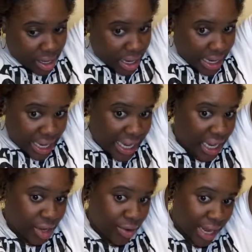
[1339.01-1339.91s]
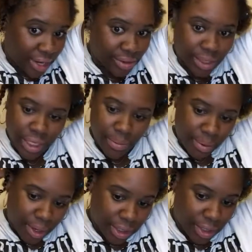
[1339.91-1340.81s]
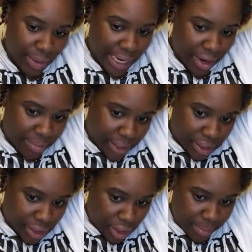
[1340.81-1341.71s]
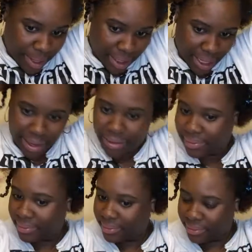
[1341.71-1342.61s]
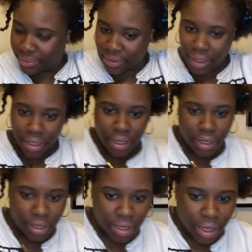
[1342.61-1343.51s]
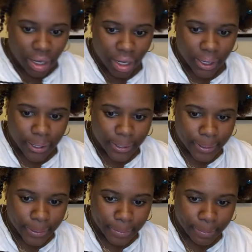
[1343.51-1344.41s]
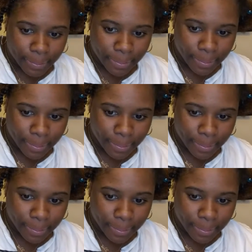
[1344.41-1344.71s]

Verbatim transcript: And again, you're not going to see the part, so we're not going to be concerned about that. Um,